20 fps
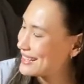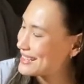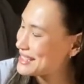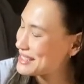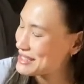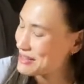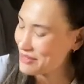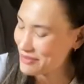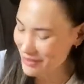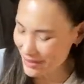
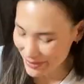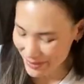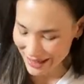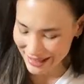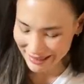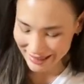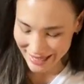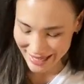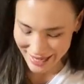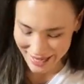It served me
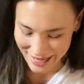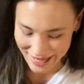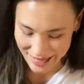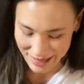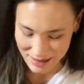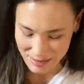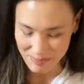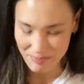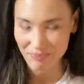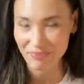well.
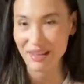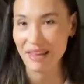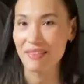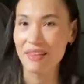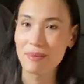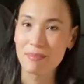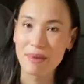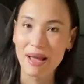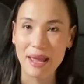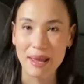And
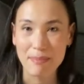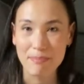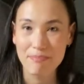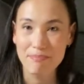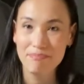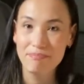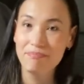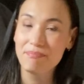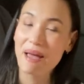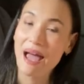then my
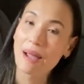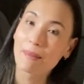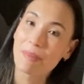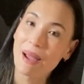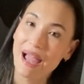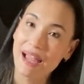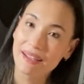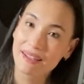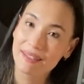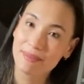
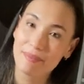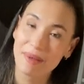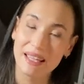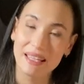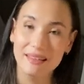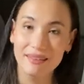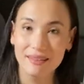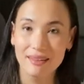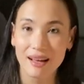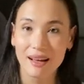backpack, my
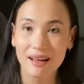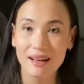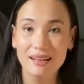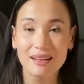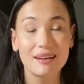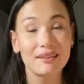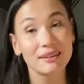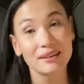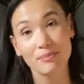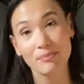
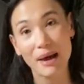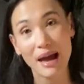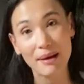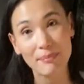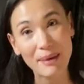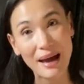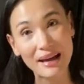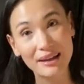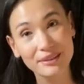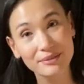Kanken
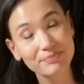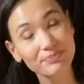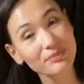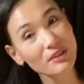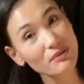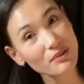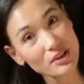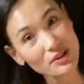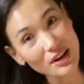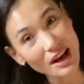backpack
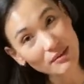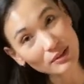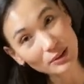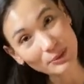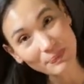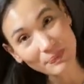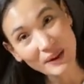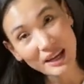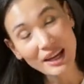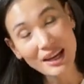for
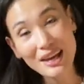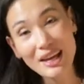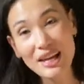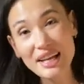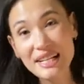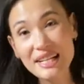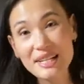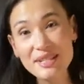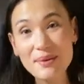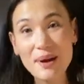travel.
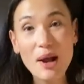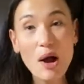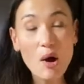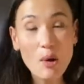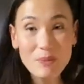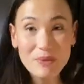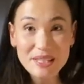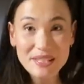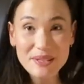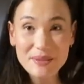So I
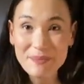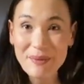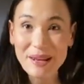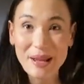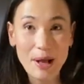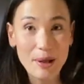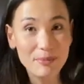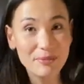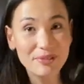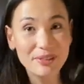hope this has been
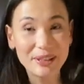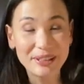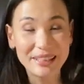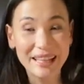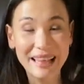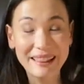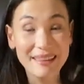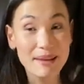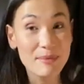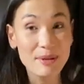
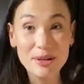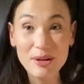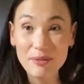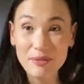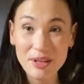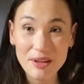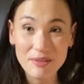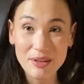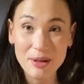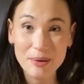helpful. Let me know
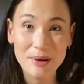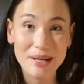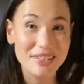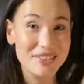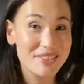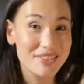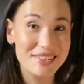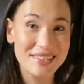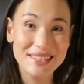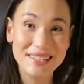if you have any
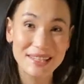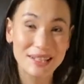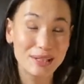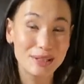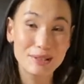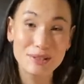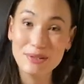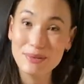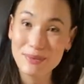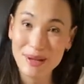questions and
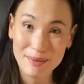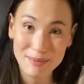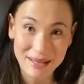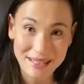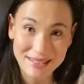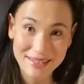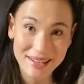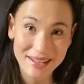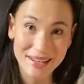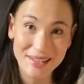I'll do my
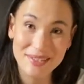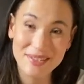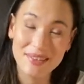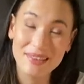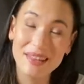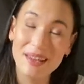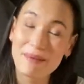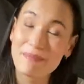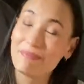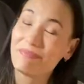best to answer
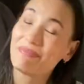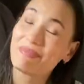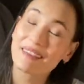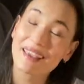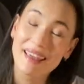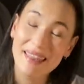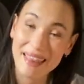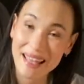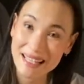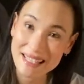them.
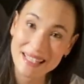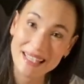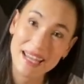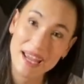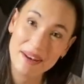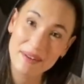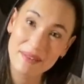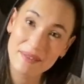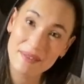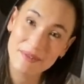Thanks
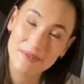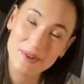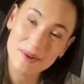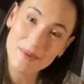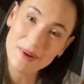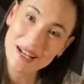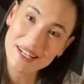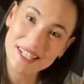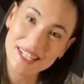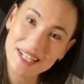again for
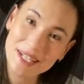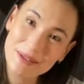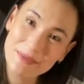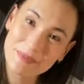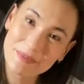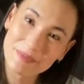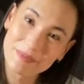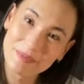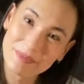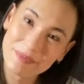watching.